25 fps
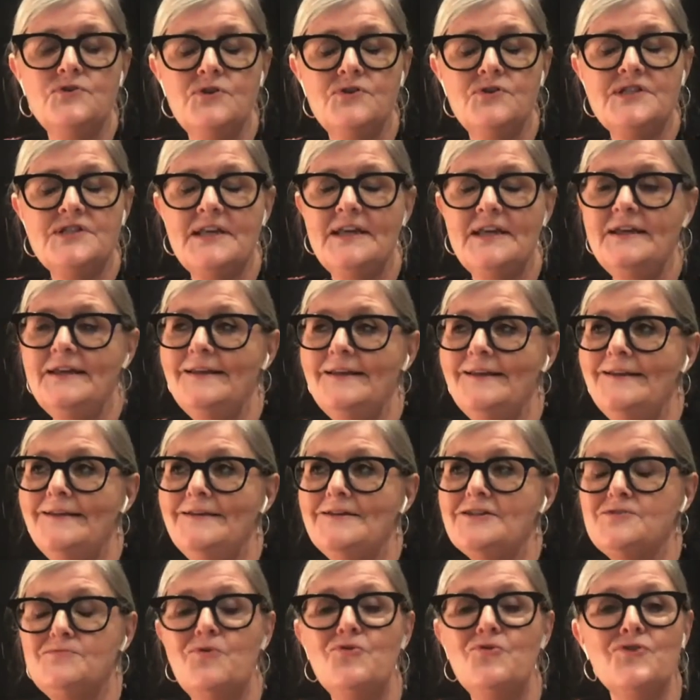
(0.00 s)
I've also
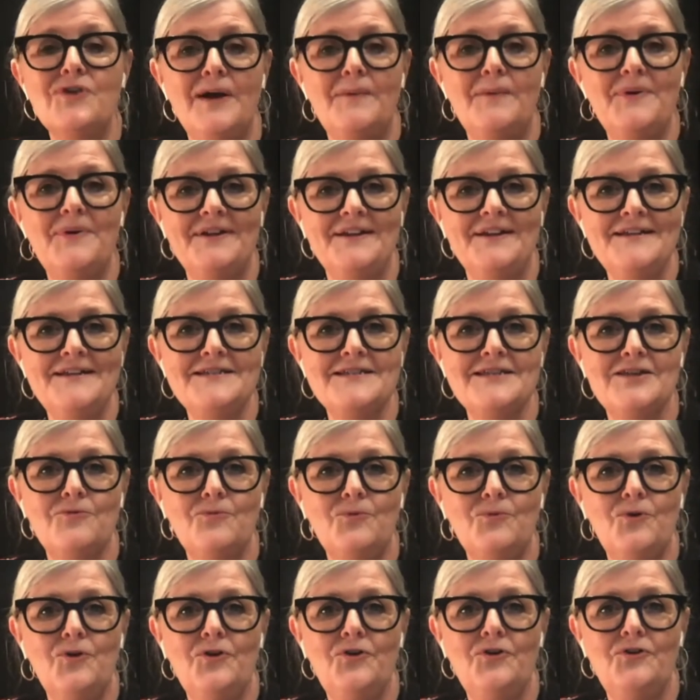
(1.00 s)
seen small companies
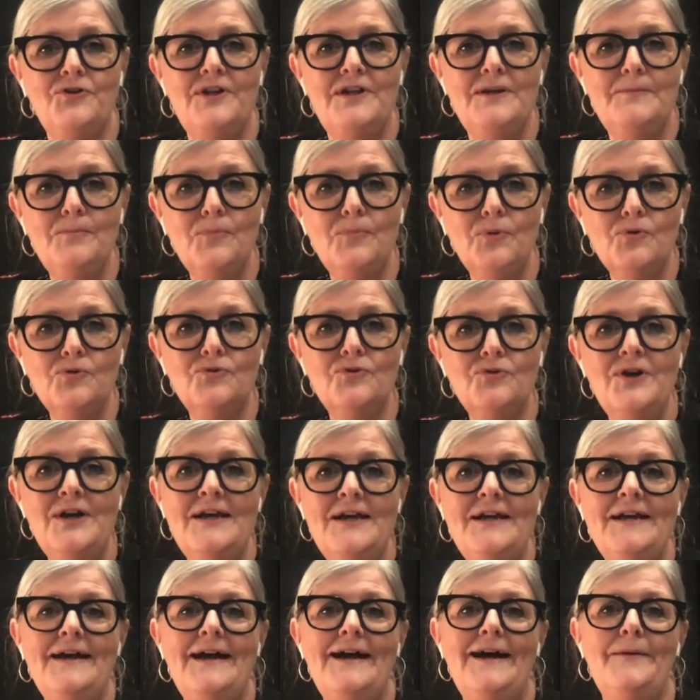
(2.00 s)
that were nimble,
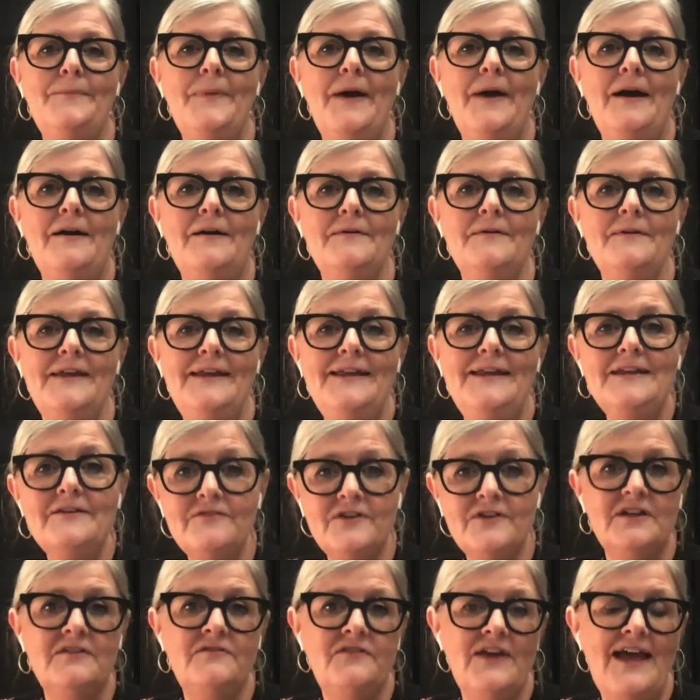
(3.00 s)

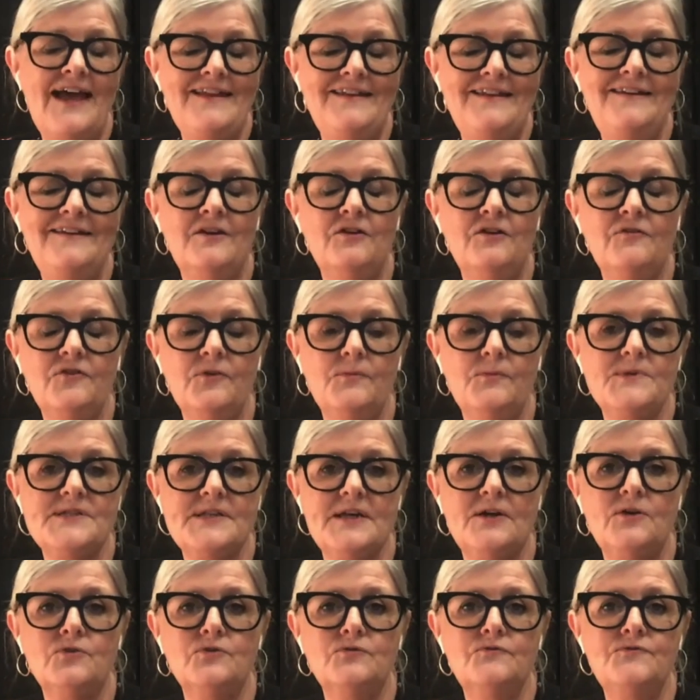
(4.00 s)
innovative in and of
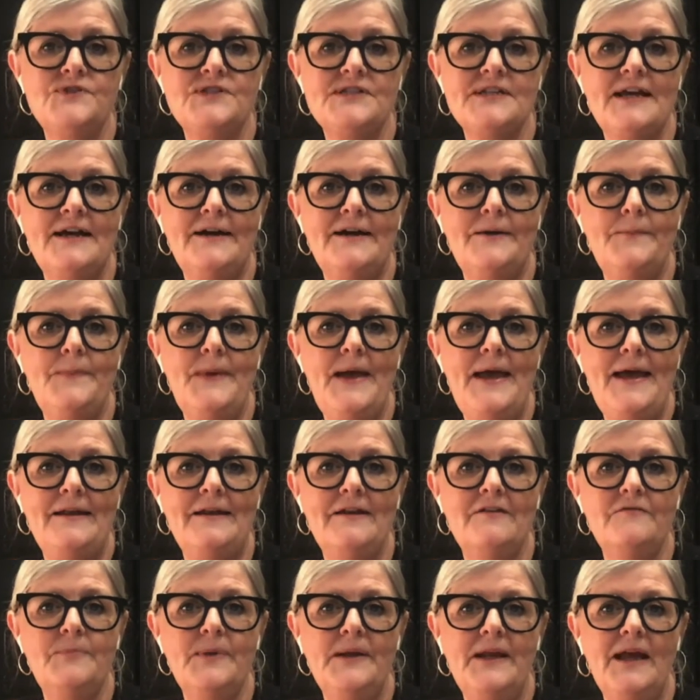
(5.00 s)
themselves,
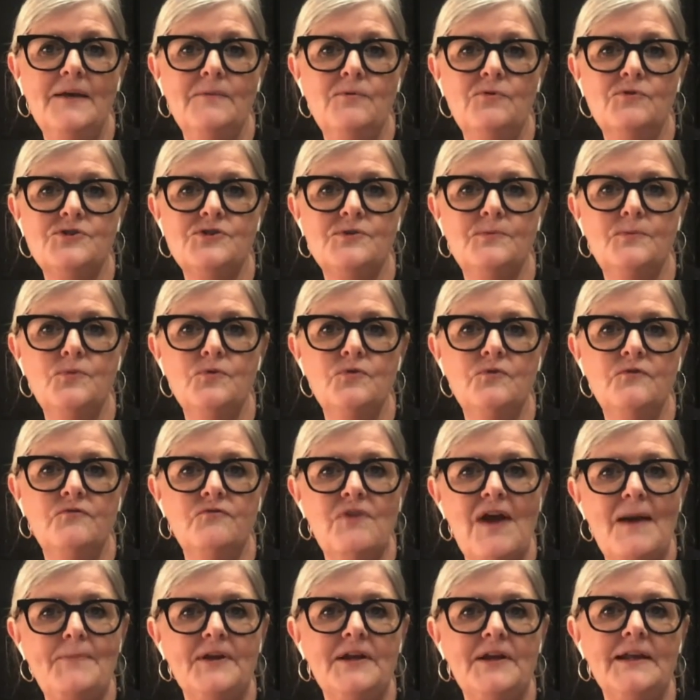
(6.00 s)
and have been able to
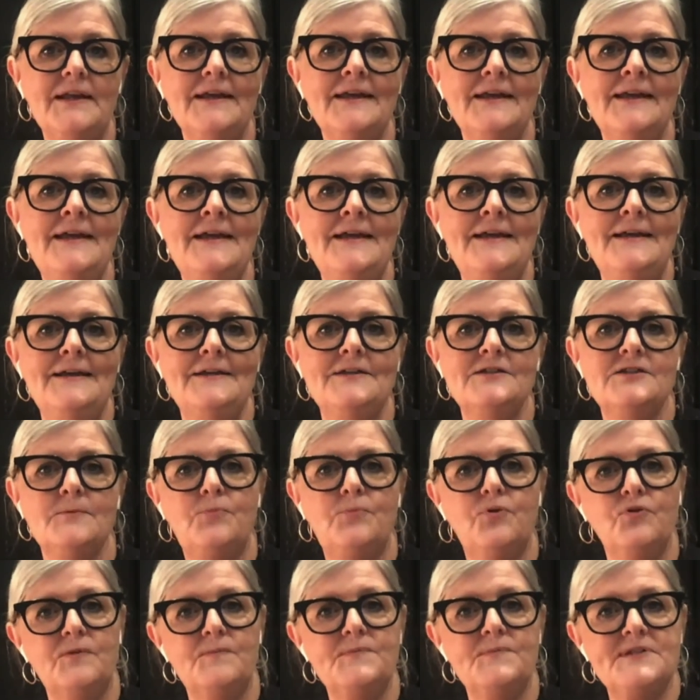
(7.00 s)
move rapidly to
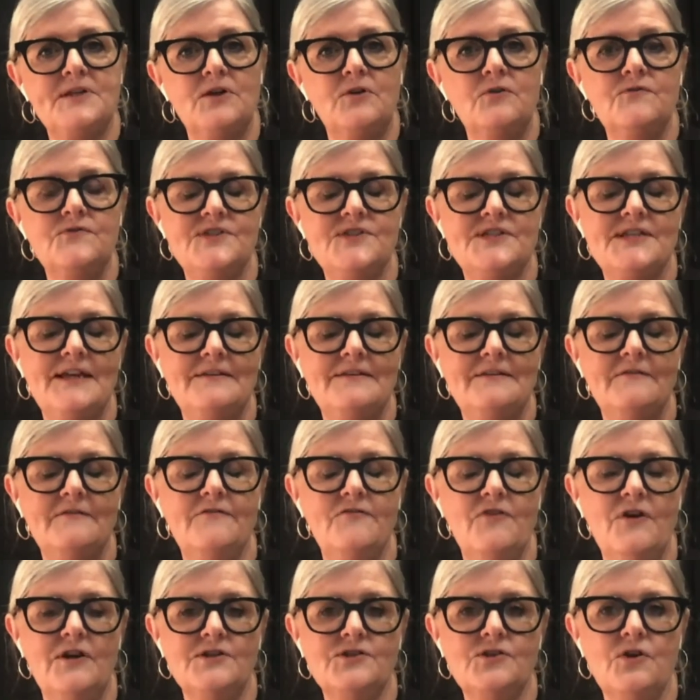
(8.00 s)
put themselves at the
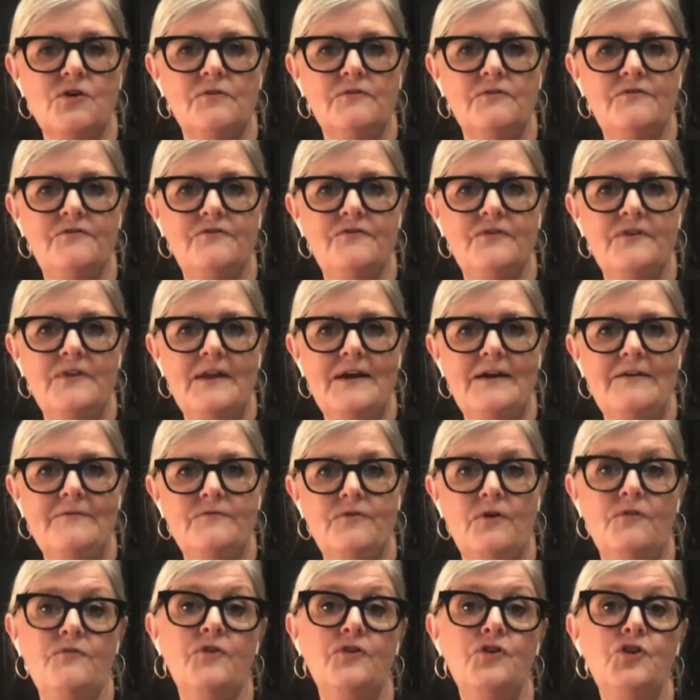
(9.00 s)
front of
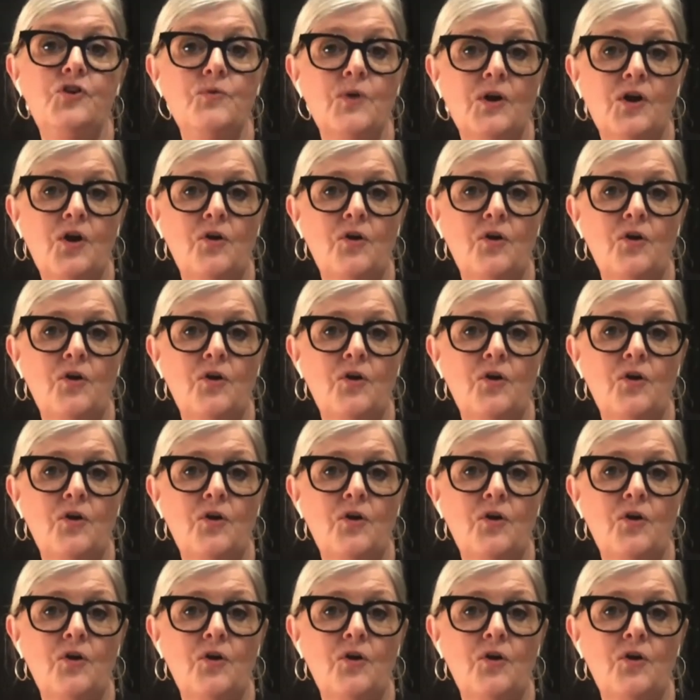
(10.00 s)
the new